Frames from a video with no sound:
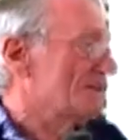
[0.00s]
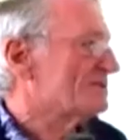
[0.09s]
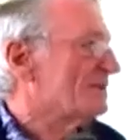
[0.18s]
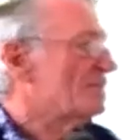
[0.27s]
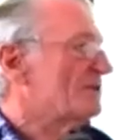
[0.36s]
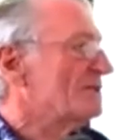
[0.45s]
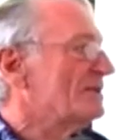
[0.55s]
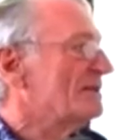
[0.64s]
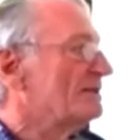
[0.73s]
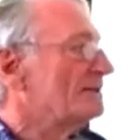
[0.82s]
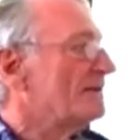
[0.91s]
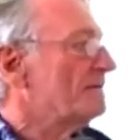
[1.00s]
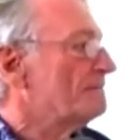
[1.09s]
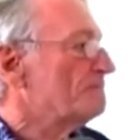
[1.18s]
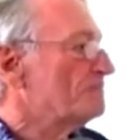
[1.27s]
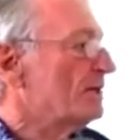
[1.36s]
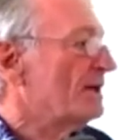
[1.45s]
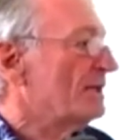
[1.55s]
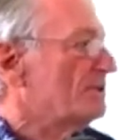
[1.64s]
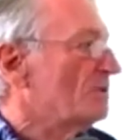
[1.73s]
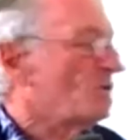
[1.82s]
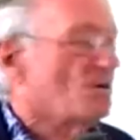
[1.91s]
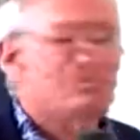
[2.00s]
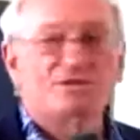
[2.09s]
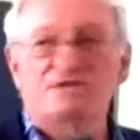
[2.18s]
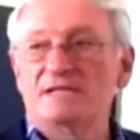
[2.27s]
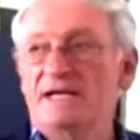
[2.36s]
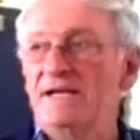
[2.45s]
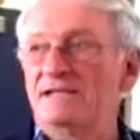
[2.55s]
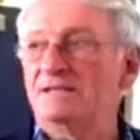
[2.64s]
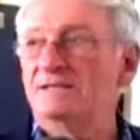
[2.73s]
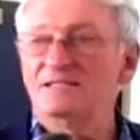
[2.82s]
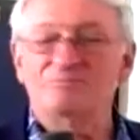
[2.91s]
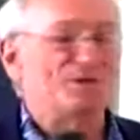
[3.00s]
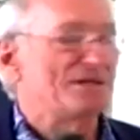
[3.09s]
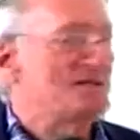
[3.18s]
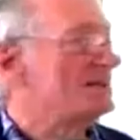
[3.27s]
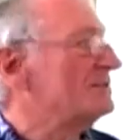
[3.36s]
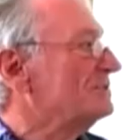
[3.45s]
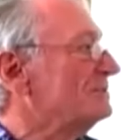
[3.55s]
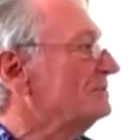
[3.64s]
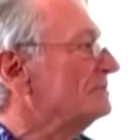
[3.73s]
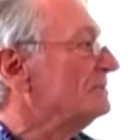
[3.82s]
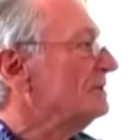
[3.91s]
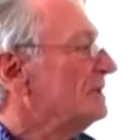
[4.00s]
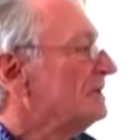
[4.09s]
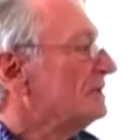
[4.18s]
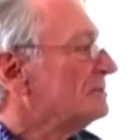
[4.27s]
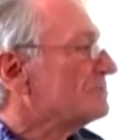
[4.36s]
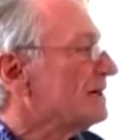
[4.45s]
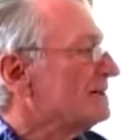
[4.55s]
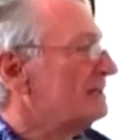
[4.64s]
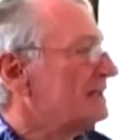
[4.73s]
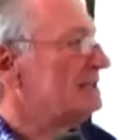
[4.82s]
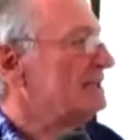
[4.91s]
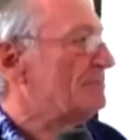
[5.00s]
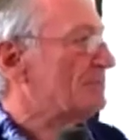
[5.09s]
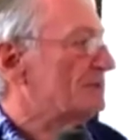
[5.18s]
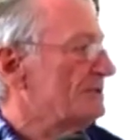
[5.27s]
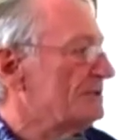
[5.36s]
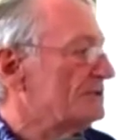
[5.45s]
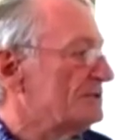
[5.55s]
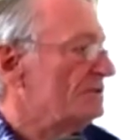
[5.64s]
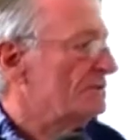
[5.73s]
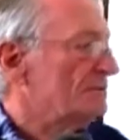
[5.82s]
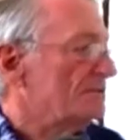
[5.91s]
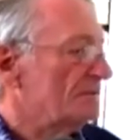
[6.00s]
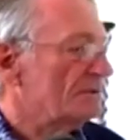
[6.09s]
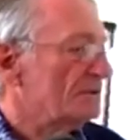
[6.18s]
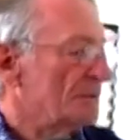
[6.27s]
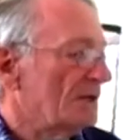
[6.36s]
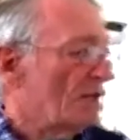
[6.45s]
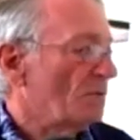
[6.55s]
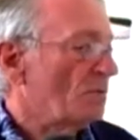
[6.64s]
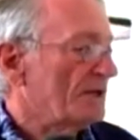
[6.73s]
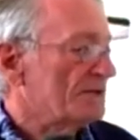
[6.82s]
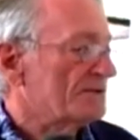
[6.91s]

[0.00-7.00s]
something that I can go home and look at and then begin to try to get deeper into what